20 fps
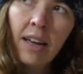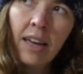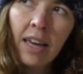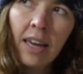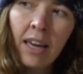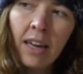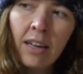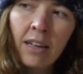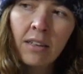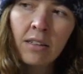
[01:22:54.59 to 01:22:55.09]

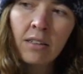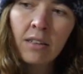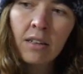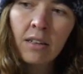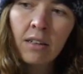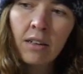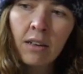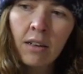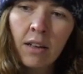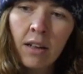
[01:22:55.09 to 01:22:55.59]
And
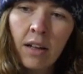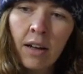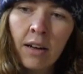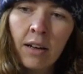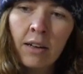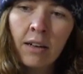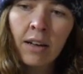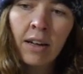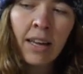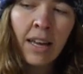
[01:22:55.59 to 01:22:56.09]
uh,
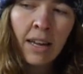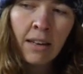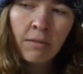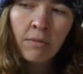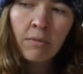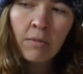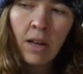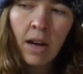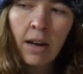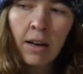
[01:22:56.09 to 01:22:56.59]
again,
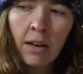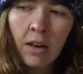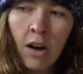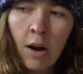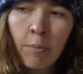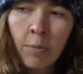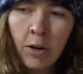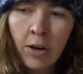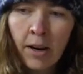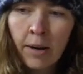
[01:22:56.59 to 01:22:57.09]
uh,
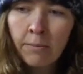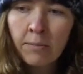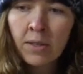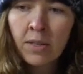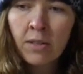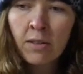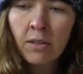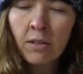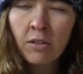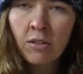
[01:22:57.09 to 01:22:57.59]
copper
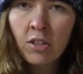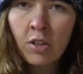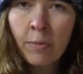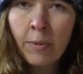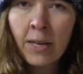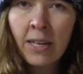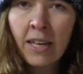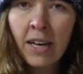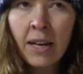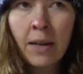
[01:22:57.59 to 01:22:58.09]
cups, those could
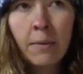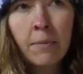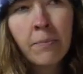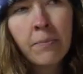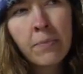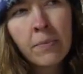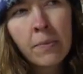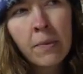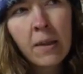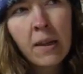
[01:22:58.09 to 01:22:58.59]
be done
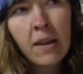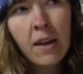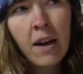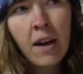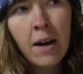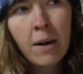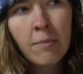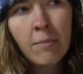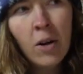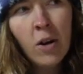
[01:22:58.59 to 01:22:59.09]

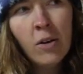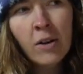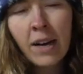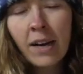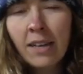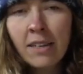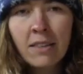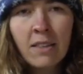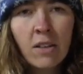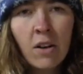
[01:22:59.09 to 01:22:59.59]
um, all
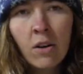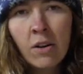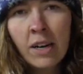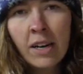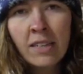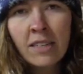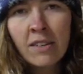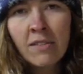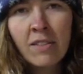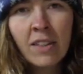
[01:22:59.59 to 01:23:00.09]
kinds, all
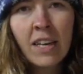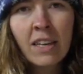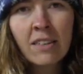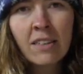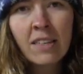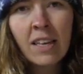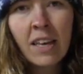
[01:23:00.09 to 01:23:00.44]
kinds of things.